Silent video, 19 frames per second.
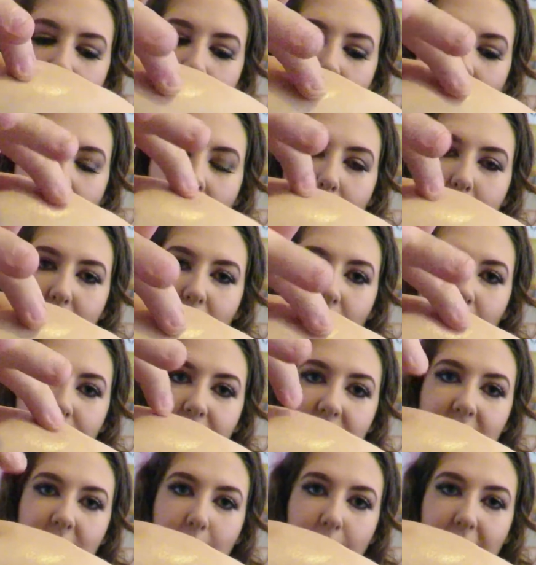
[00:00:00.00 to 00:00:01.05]
And
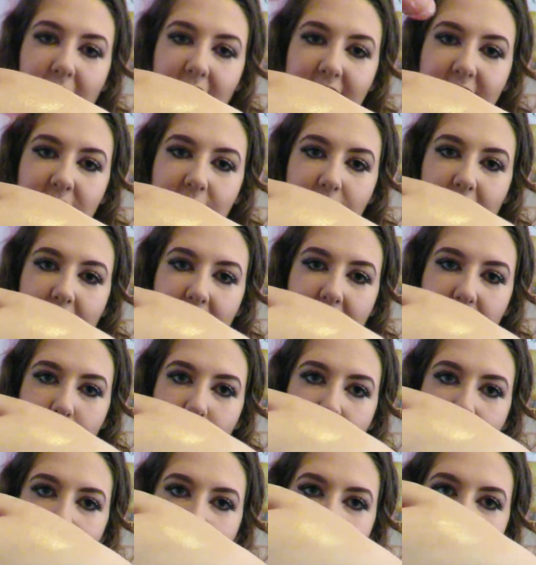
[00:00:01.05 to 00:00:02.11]
obviously the price is right as
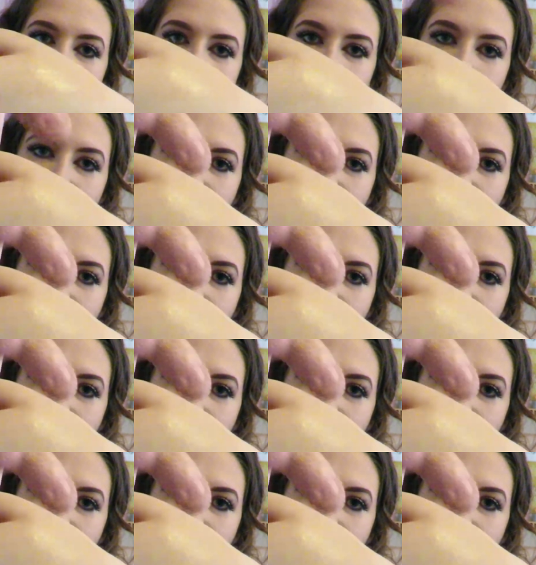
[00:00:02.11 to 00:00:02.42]
well because it is